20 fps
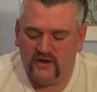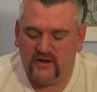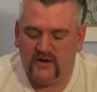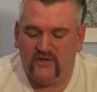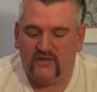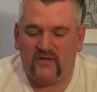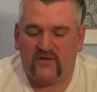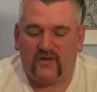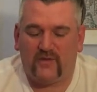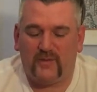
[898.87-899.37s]

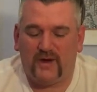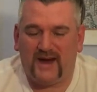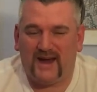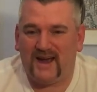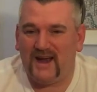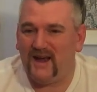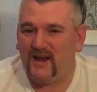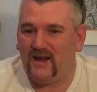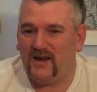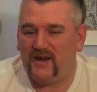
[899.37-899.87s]
If you're from
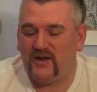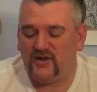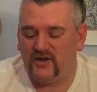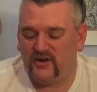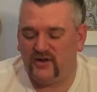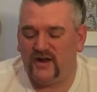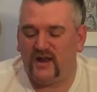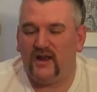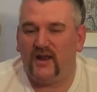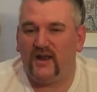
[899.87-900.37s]
Islay,
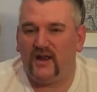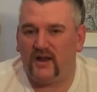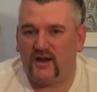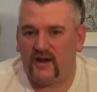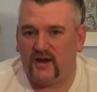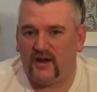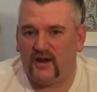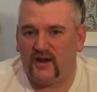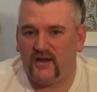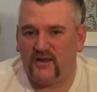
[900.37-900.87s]
you're Illeach.
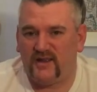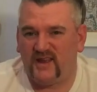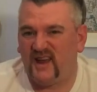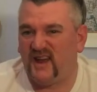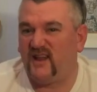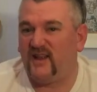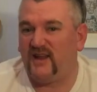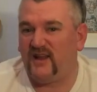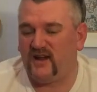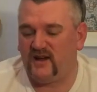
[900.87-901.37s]
The
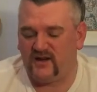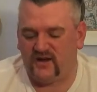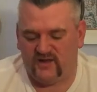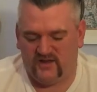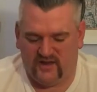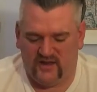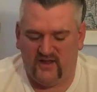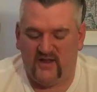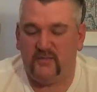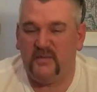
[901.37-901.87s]
Illeach
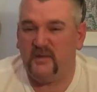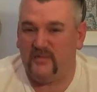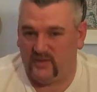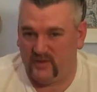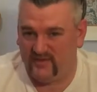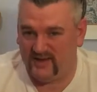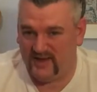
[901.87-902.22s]
are the people of